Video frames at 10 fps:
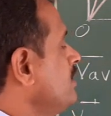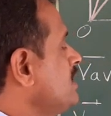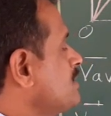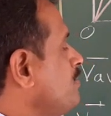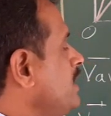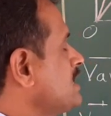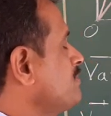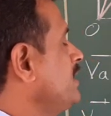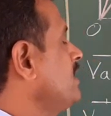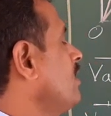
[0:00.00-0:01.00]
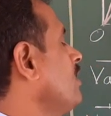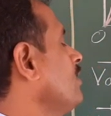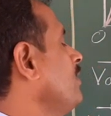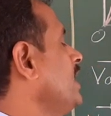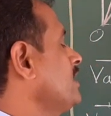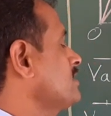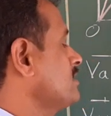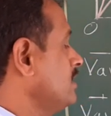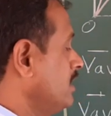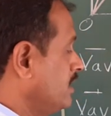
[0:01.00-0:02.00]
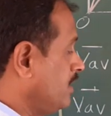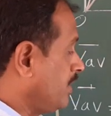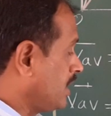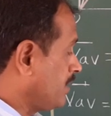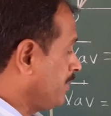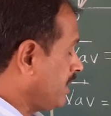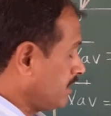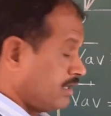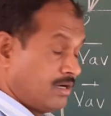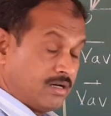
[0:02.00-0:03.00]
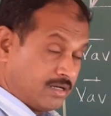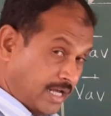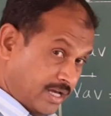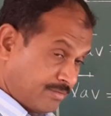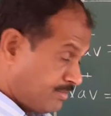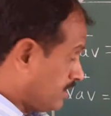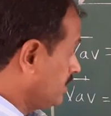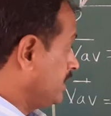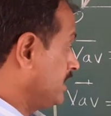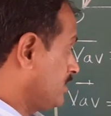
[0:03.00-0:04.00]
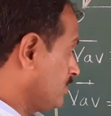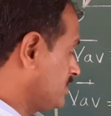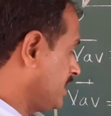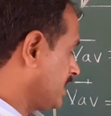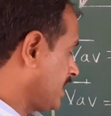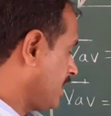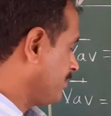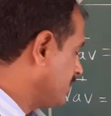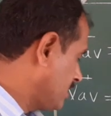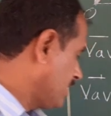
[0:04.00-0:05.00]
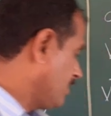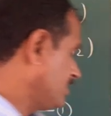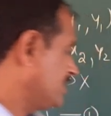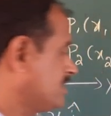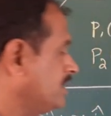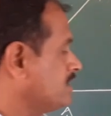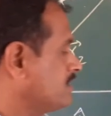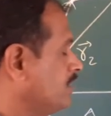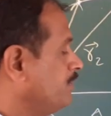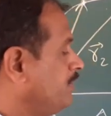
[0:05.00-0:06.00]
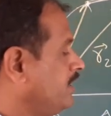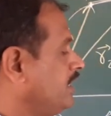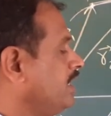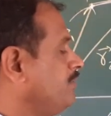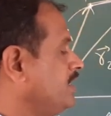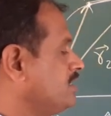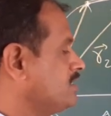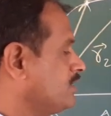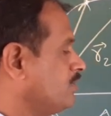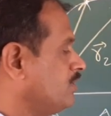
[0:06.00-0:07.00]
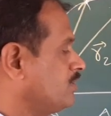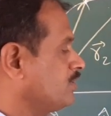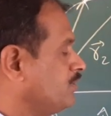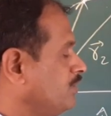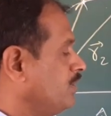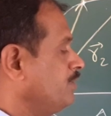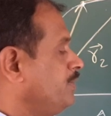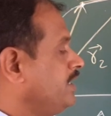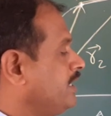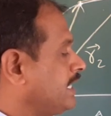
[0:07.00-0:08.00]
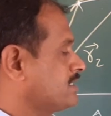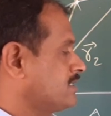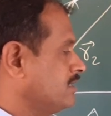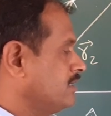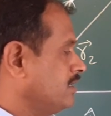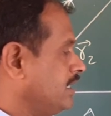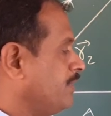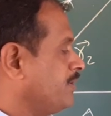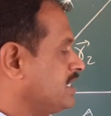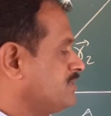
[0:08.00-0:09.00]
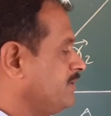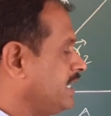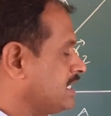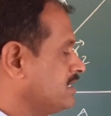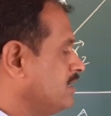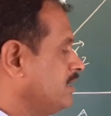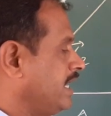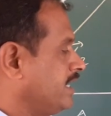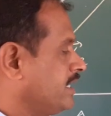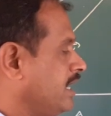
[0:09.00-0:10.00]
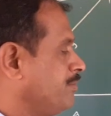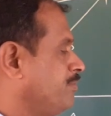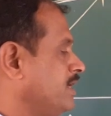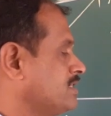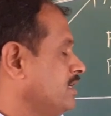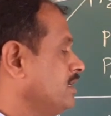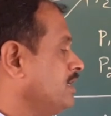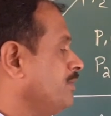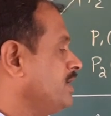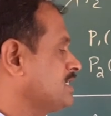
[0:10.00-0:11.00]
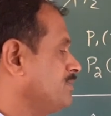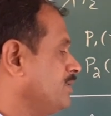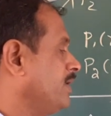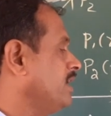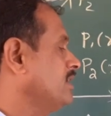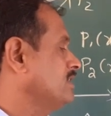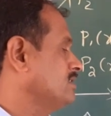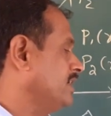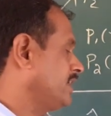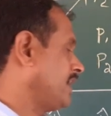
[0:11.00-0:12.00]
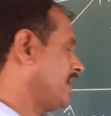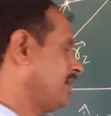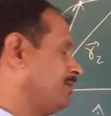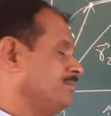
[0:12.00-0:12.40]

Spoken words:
Displacement along y-axis divided by time into j cap. Now this is PAV is equal to PX average Vx I cap plus average Vy j cap.